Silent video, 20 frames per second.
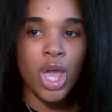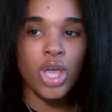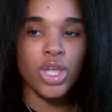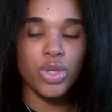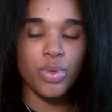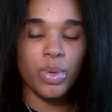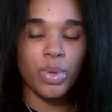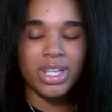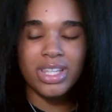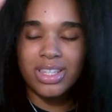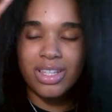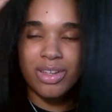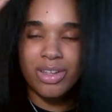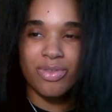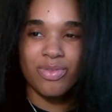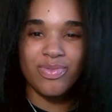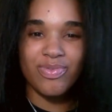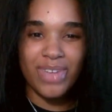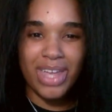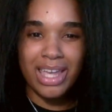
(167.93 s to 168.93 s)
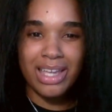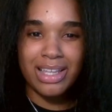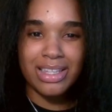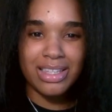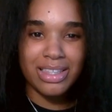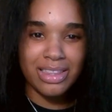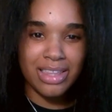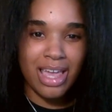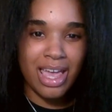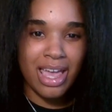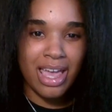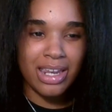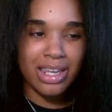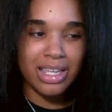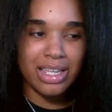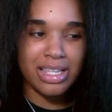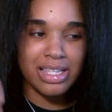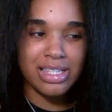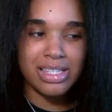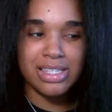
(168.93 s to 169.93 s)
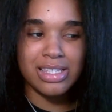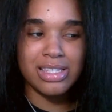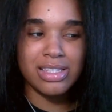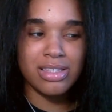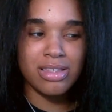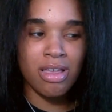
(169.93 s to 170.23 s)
you want it to affect that it's